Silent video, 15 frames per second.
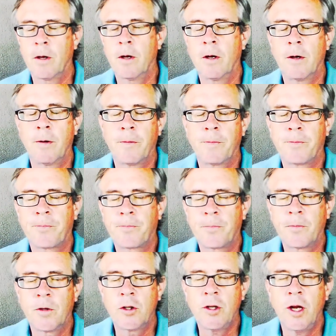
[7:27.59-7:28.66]
Uh,
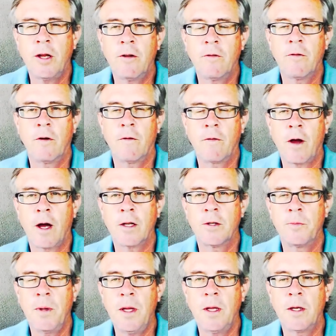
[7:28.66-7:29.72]
shade of, of
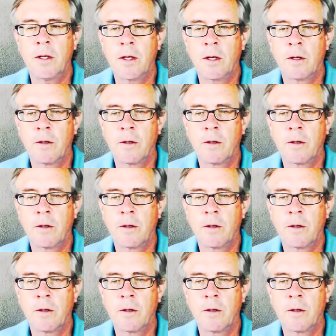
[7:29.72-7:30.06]
God's being.